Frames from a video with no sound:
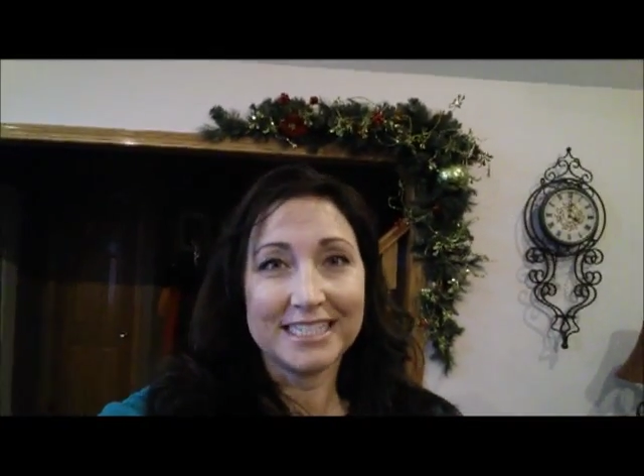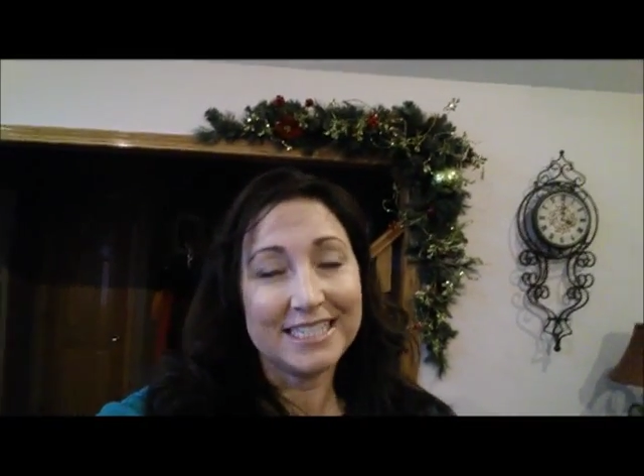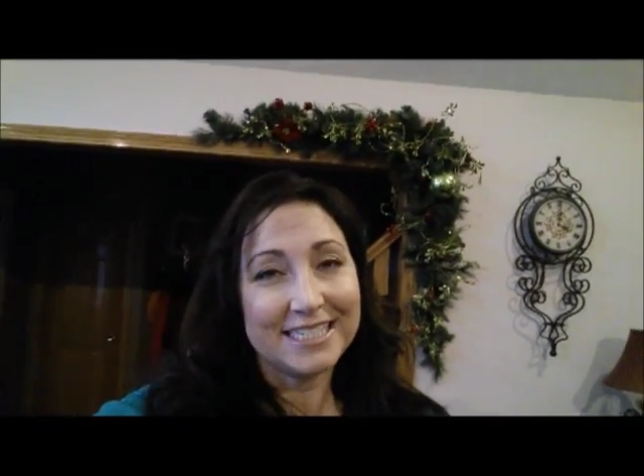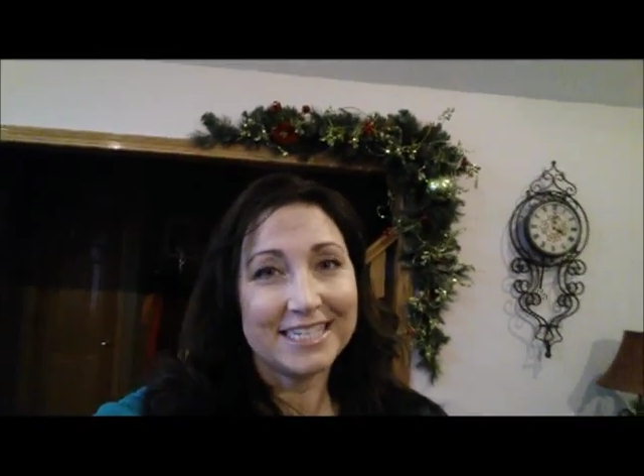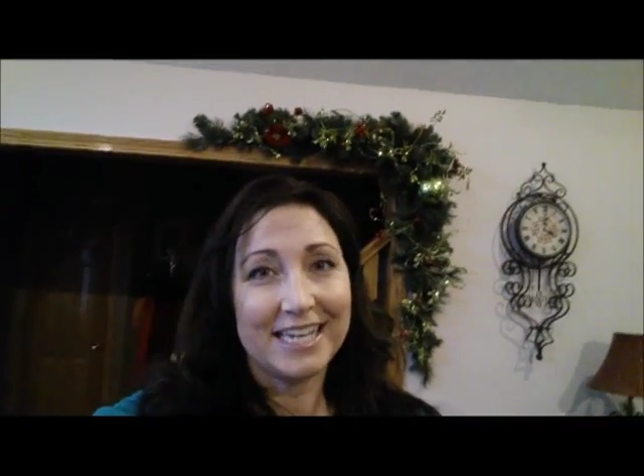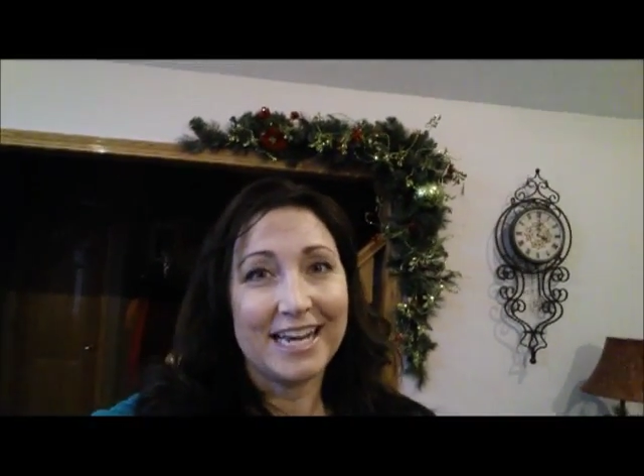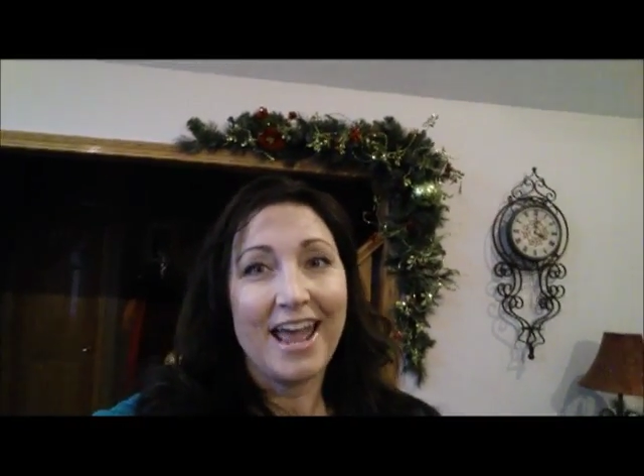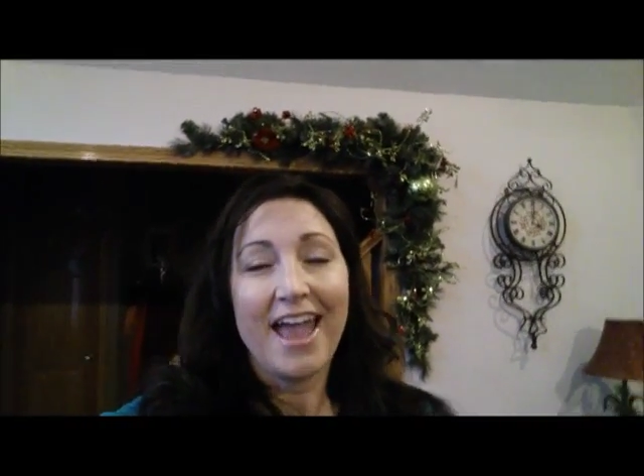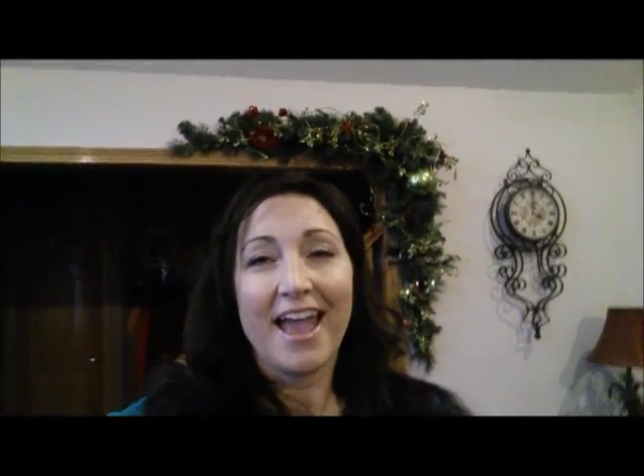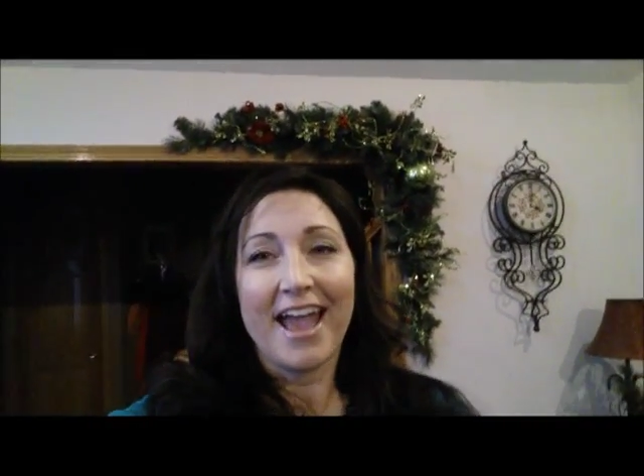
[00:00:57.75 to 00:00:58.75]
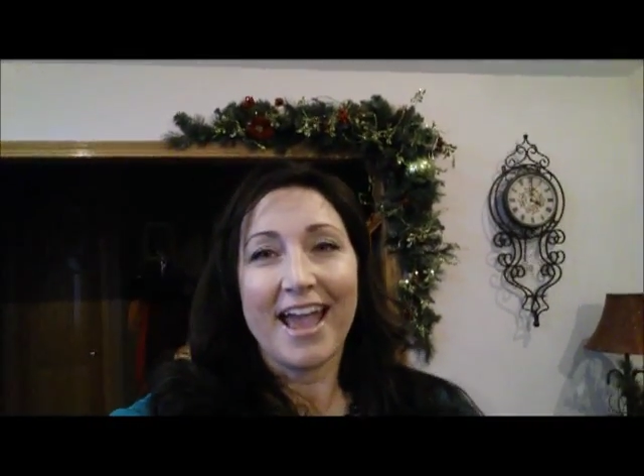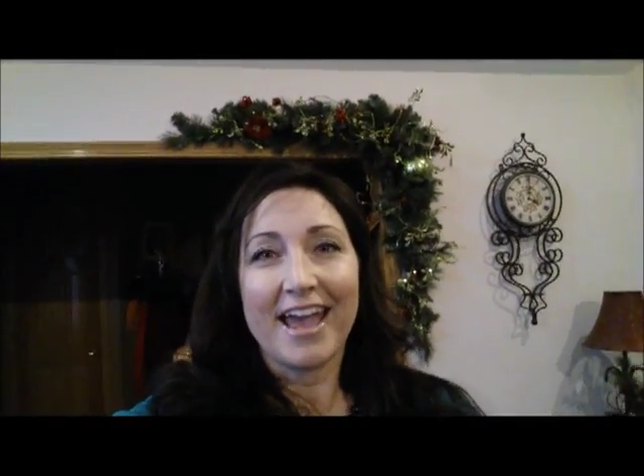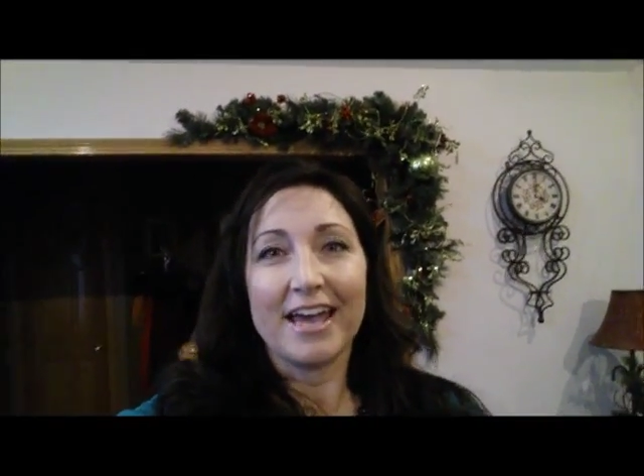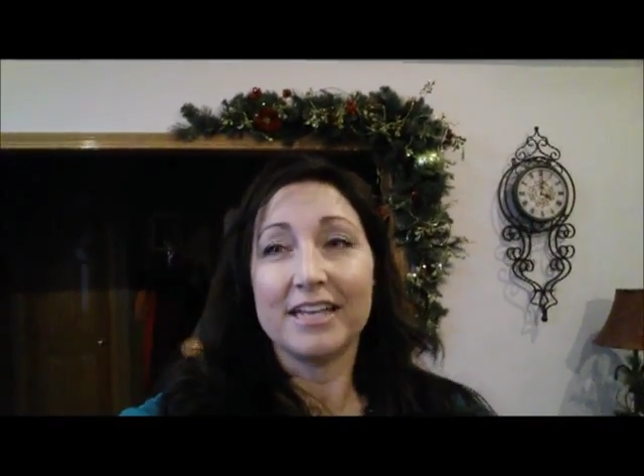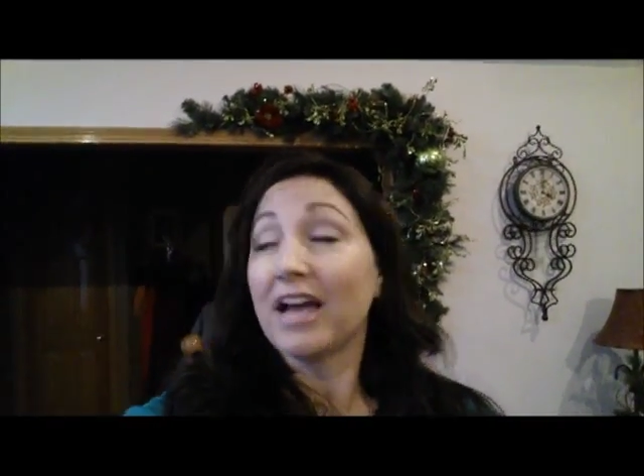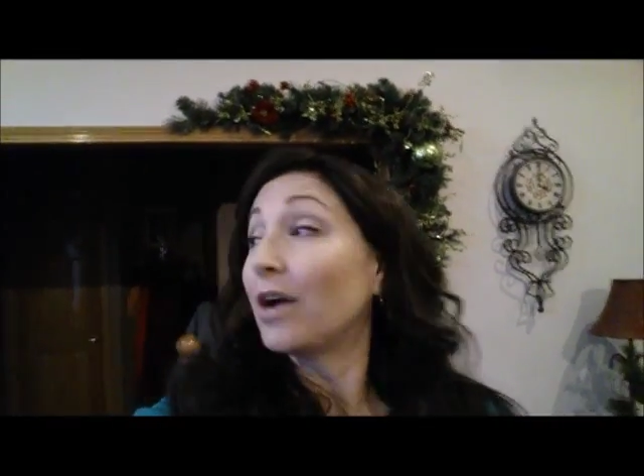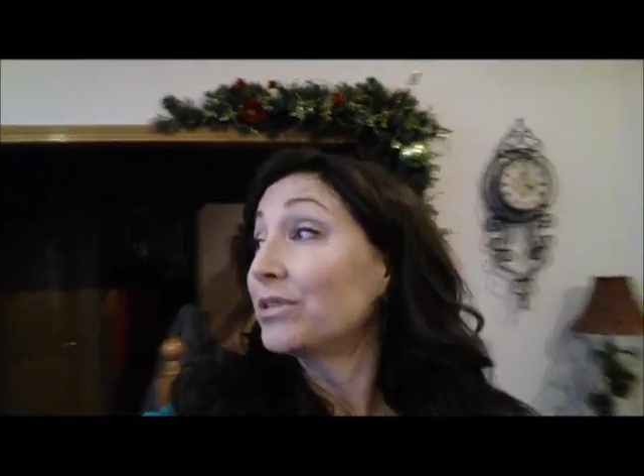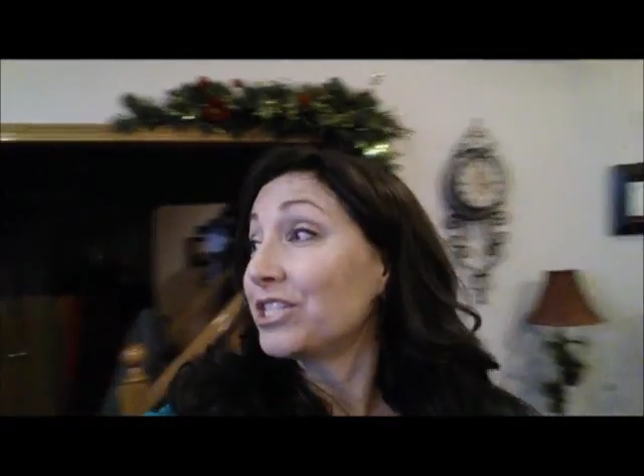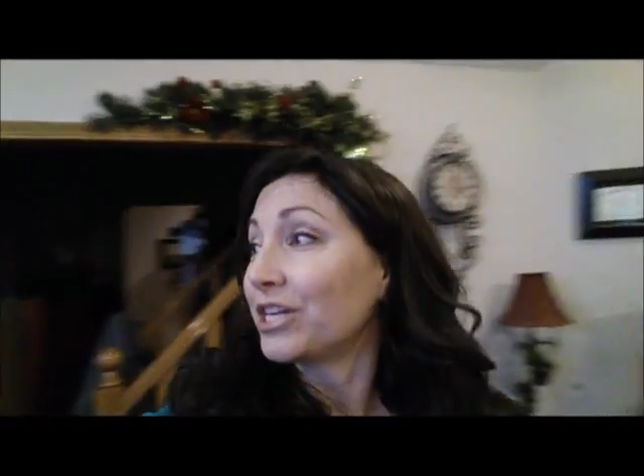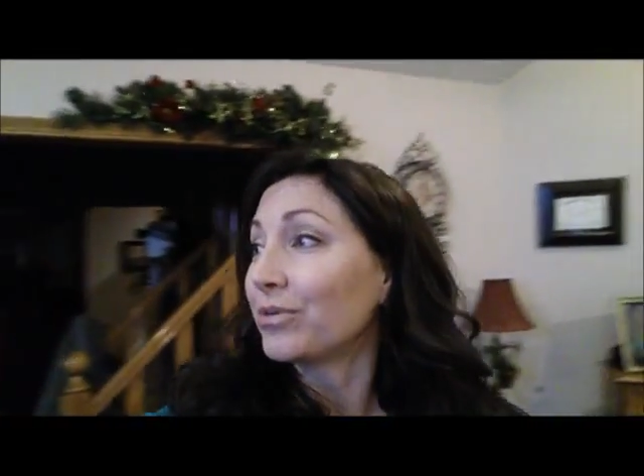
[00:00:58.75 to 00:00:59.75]
season, and I
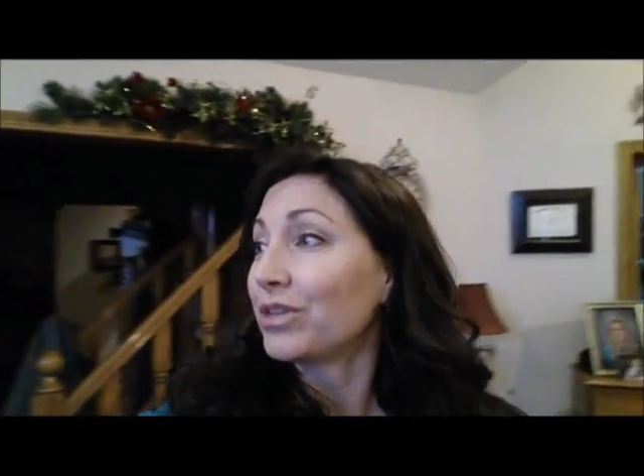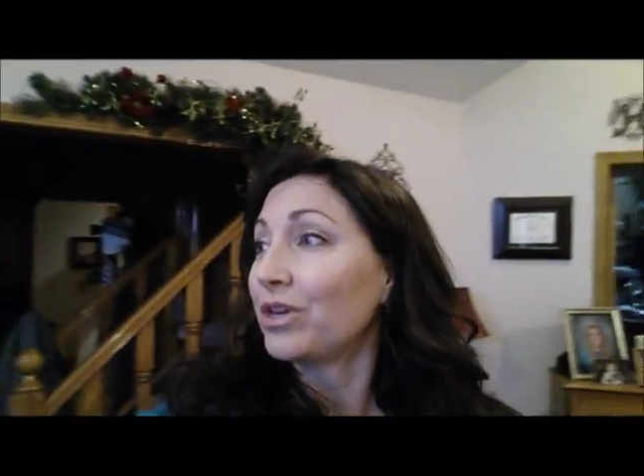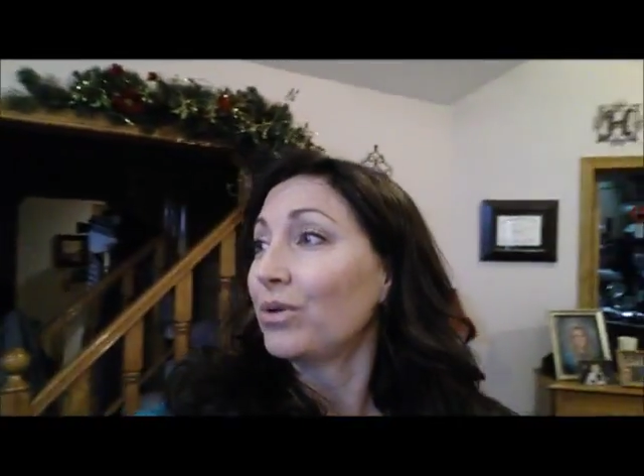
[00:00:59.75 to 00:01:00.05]
will share with